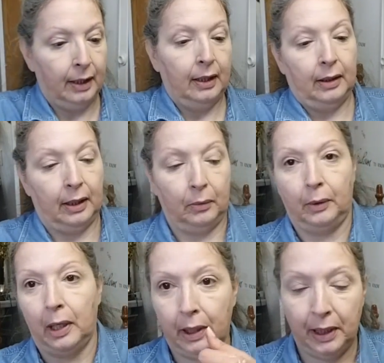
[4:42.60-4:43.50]
and I
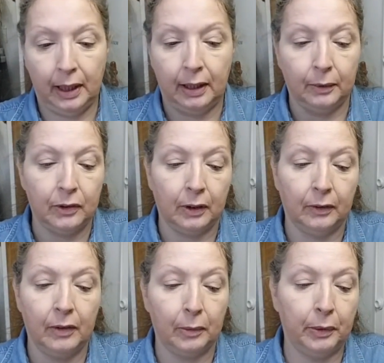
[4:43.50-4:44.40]
wipe it on my hand there, which some
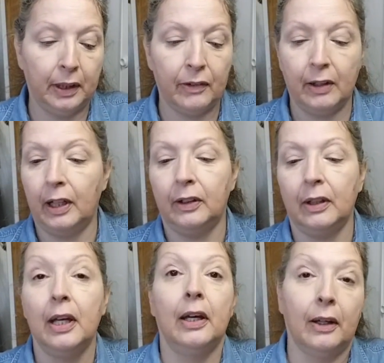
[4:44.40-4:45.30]
people think that's not sanitary.
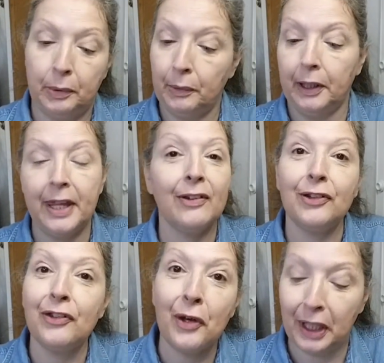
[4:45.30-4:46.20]
Other people think that's
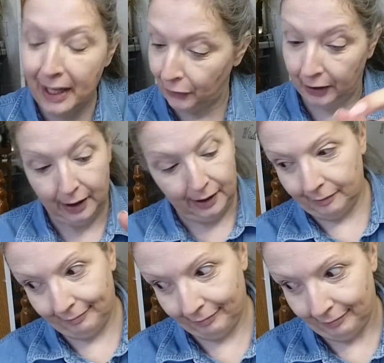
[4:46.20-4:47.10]
just so clever.
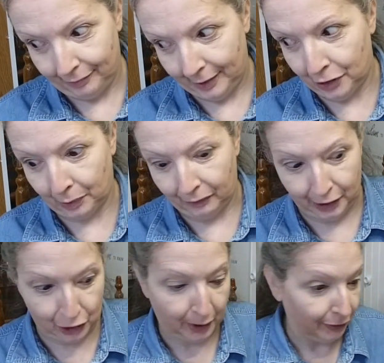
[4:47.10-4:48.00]
It's just whatever. It's
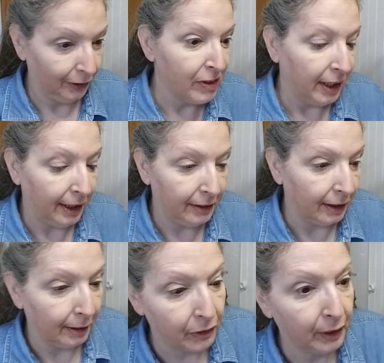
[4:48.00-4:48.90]
just whatever. And
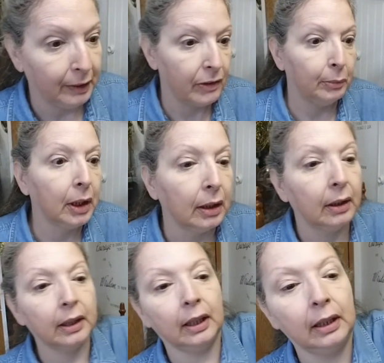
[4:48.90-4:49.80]
so, anyways, I'm gonna
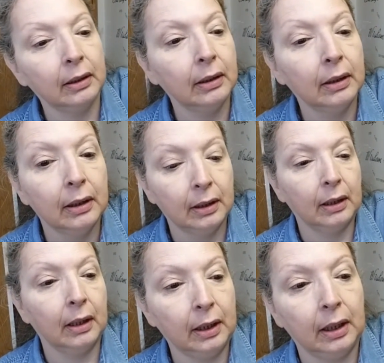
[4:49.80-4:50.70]
get
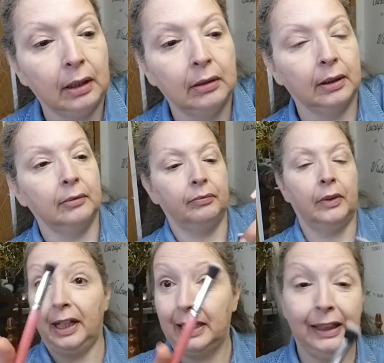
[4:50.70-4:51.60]
I need
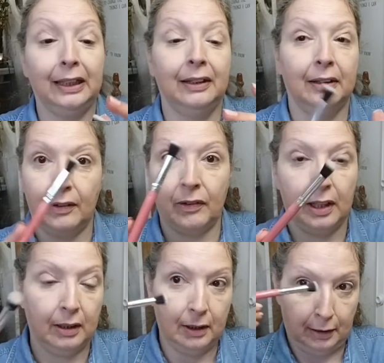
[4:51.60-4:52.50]
a clean. This is a
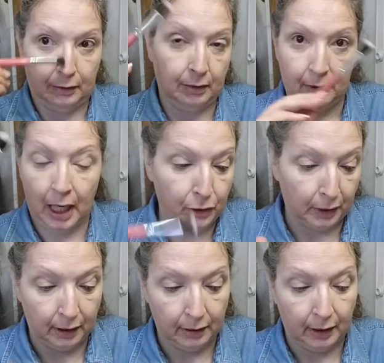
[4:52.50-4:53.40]

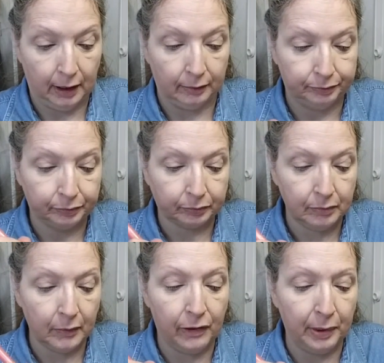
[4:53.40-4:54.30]
contouring thing here.
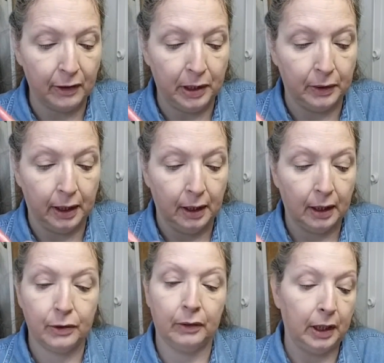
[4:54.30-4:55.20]
And somebody asked me to do a
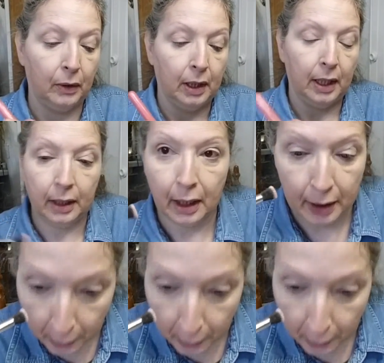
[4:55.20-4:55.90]
contouring video, and I